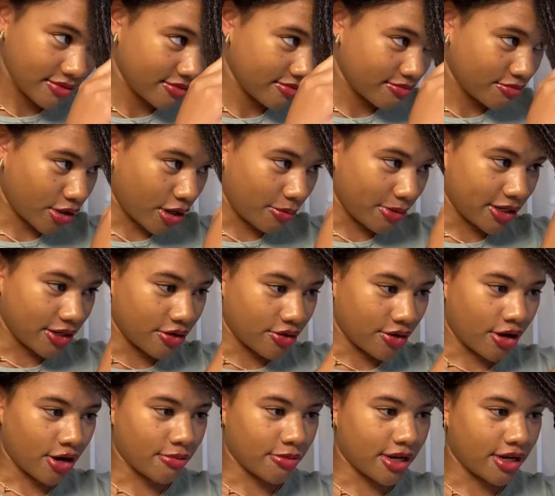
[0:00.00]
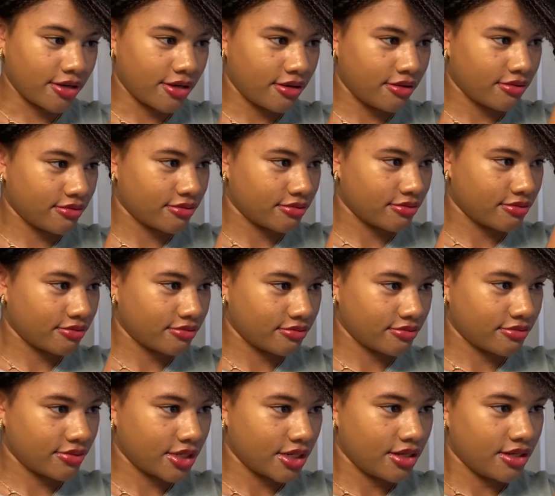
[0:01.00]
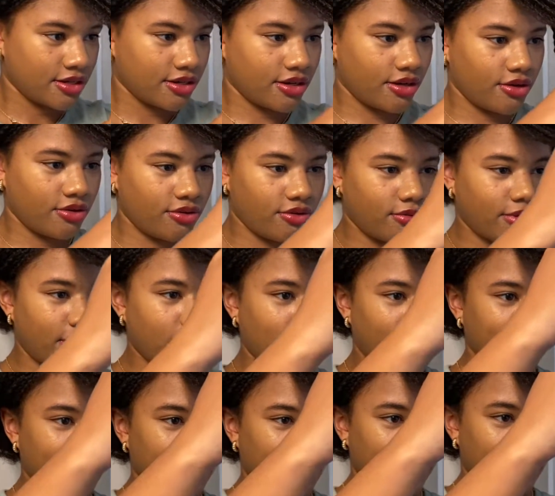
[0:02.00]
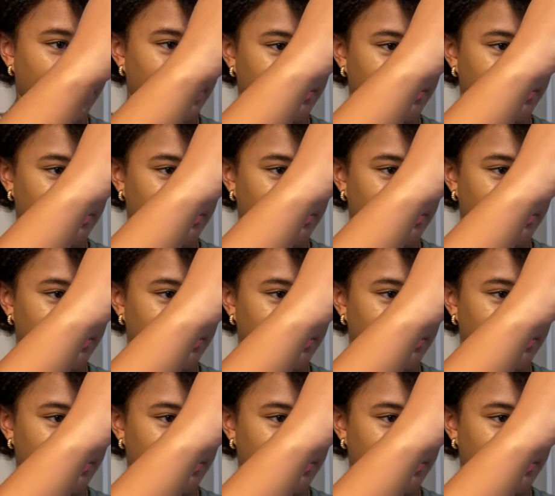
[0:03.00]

probably no harm done. No, why do I have a knot?